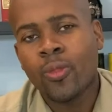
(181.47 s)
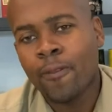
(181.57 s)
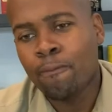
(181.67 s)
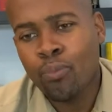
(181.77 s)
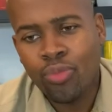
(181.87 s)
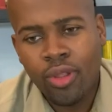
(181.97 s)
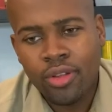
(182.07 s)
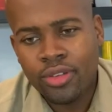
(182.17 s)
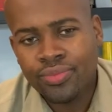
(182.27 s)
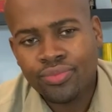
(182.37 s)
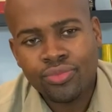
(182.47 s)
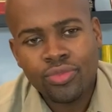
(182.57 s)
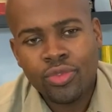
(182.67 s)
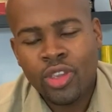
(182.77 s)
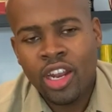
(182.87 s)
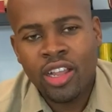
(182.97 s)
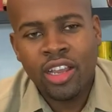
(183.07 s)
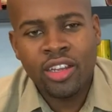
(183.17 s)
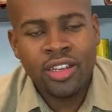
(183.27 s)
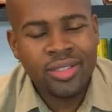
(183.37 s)
you get a
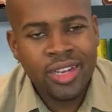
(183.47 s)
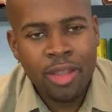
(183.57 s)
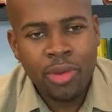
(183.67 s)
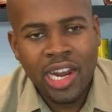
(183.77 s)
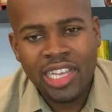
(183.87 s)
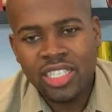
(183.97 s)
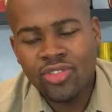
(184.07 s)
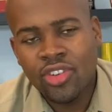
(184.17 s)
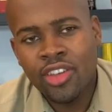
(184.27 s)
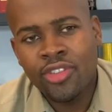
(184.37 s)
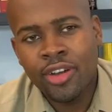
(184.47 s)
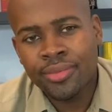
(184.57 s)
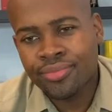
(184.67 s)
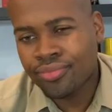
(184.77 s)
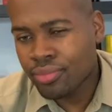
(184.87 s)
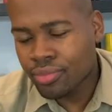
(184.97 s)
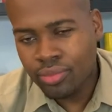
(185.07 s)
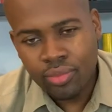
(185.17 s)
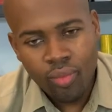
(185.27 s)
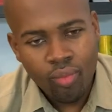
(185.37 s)
kind of slight molasses flavor, a
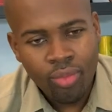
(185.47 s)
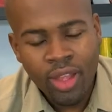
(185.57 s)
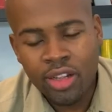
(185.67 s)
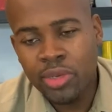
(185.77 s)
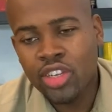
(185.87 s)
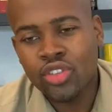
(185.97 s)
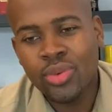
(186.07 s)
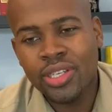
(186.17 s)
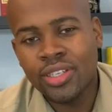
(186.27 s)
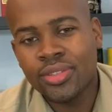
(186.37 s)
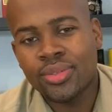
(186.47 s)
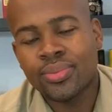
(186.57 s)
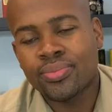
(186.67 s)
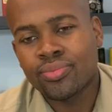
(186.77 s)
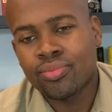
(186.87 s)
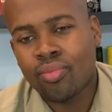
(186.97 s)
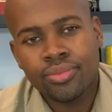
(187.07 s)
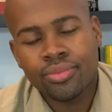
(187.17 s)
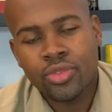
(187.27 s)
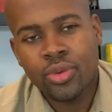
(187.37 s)
little bit of sweetness.
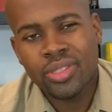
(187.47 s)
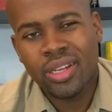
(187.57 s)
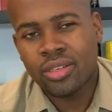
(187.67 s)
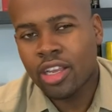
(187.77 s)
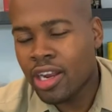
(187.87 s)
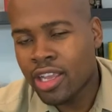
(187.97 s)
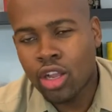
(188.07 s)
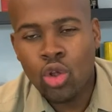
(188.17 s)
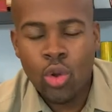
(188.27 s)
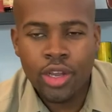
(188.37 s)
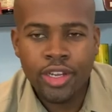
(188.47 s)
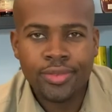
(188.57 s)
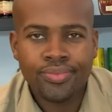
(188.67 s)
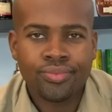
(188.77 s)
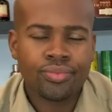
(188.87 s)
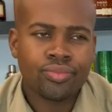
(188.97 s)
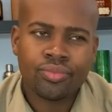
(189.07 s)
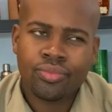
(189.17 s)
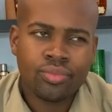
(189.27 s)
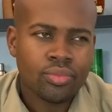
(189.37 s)
What's that? Kind of like a coconut,
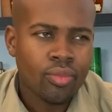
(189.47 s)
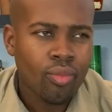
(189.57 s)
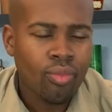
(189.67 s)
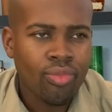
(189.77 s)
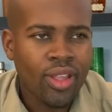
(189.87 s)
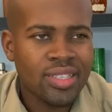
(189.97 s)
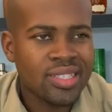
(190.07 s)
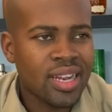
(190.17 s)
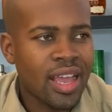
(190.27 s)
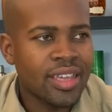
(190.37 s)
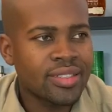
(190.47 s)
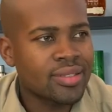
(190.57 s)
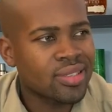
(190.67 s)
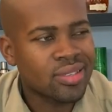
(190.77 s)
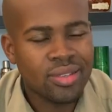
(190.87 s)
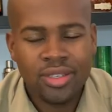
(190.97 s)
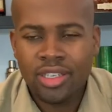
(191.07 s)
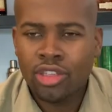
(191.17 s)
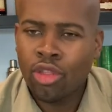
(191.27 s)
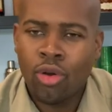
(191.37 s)
slight.
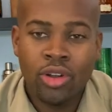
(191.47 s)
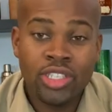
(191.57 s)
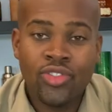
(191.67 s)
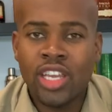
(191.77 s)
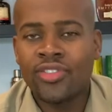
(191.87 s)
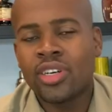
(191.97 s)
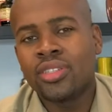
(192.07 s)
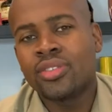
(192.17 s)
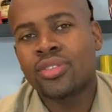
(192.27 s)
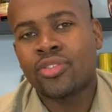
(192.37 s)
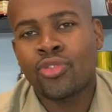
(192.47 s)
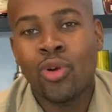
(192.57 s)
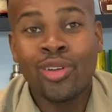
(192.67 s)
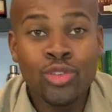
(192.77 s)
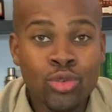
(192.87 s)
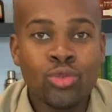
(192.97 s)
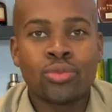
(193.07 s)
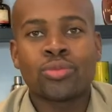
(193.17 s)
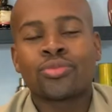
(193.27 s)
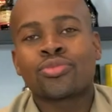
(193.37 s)
Now all these flavors for all you
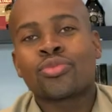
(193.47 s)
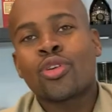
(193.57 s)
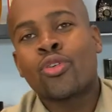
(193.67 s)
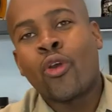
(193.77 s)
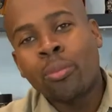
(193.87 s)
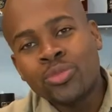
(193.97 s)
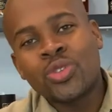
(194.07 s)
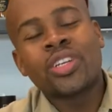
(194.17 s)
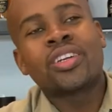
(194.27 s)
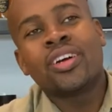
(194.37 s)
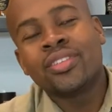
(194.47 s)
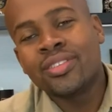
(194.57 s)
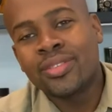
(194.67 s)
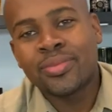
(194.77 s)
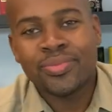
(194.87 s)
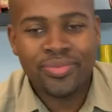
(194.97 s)
rum drinkers,